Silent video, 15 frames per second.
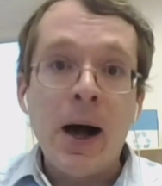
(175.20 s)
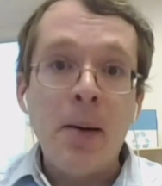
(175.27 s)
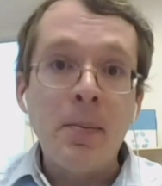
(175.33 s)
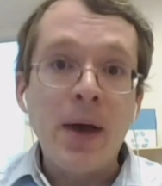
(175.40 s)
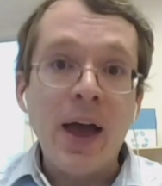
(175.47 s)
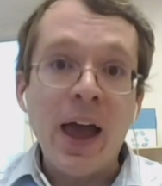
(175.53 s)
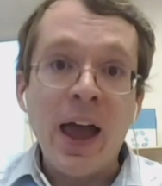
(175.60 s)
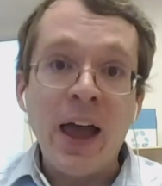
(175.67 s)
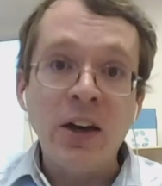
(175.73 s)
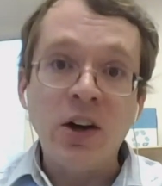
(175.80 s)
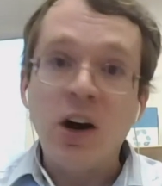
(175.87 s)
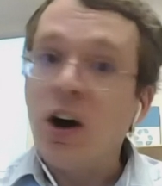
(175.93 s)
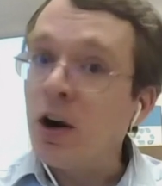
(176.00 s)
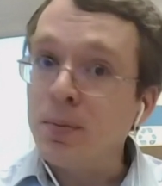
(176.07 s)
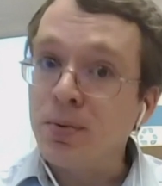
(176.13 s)
um, and
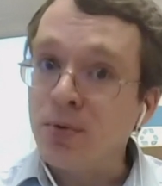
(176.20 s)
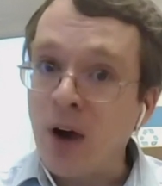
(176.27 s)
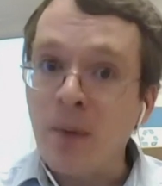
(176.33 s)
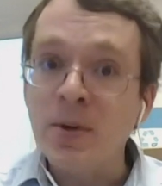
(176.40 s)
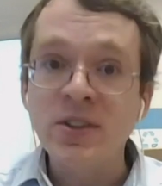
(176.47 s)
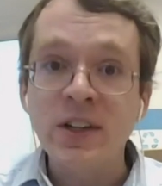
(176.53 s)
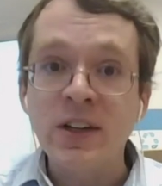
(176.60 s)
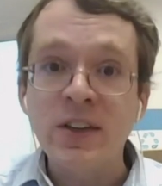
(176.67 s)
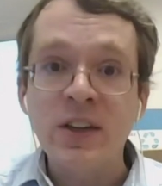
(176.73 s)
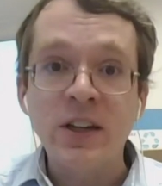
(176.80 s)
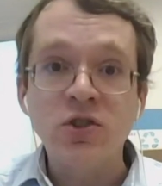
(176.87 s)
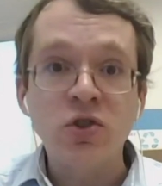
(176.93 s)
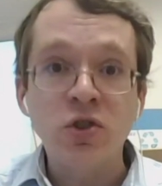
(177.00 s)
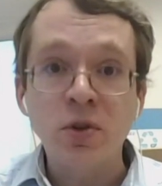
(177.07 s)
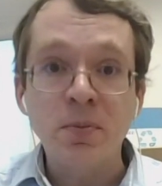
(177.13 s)
are promising that
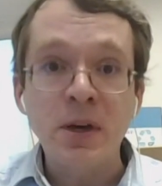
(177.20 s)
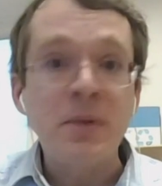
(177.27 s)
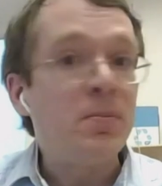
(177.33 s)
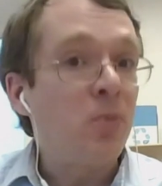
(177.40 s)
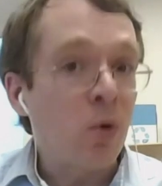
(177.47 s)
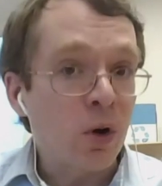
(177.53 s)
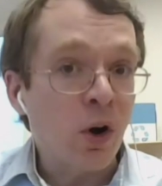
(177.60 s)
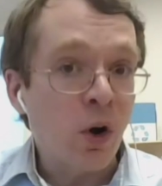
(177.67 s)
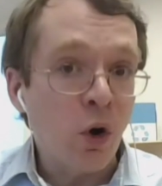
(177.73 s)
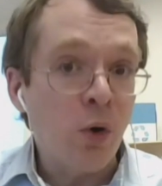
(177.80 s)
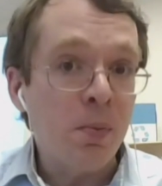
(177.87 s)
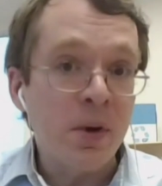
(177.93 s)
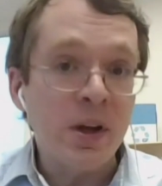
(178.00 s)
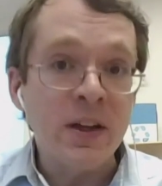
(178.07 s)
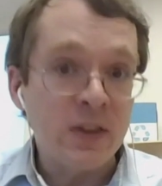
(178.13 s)
it should be more
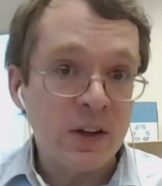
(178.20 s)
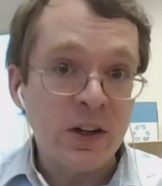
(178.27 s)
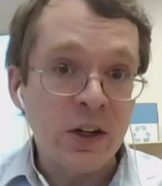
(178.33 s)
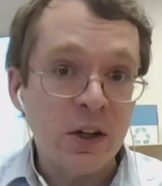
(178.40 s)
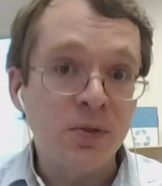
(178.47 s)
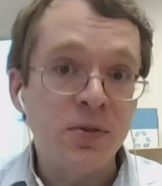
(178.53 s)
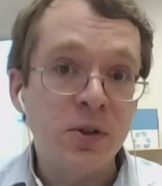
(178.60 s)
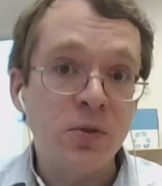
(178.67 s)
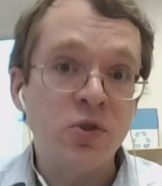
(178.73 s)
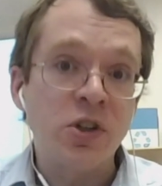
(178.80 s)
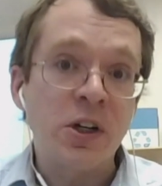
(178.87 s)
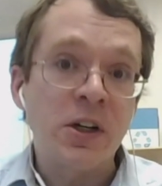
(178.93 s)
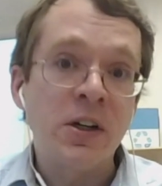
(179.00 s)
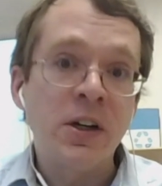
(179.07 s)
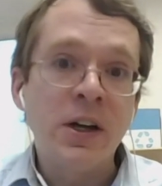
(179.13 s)
open in the near
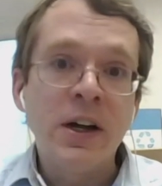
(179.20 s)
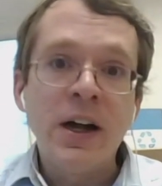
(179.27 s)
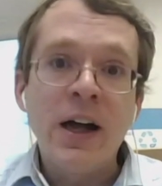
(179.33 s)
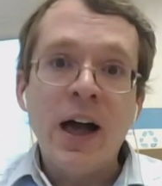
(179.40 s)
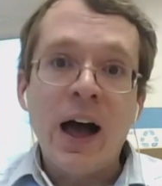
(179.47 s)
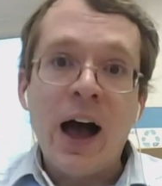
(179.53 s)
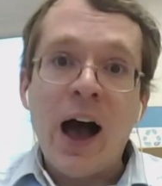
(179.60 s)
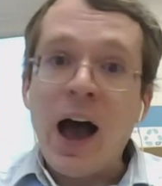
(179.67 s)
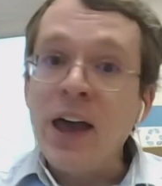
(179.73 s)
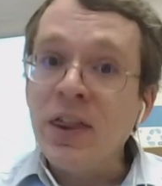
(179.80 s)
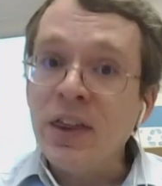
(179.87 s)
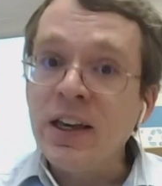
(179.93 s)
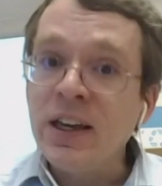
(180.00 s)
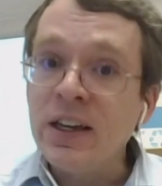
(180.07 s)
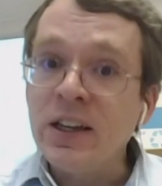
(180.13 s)
future. Uh, I
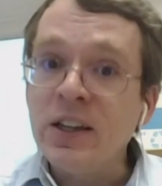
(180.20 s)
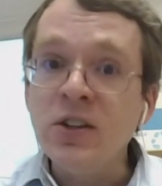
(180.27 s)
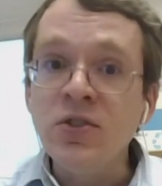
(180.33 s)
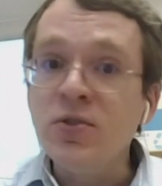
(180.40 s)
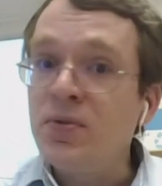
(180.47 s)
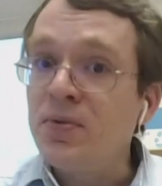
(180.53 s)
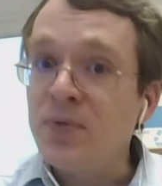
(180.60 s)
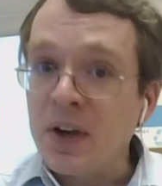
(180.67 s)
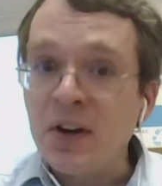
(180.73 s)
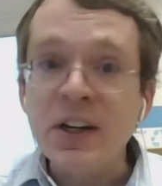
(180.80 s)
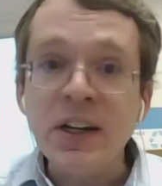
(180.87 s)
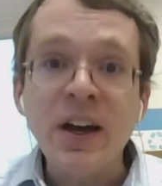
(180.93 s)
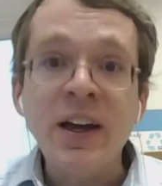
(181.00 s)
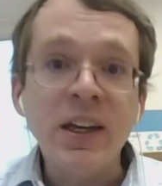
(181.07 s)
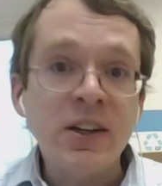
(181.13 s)
think it is very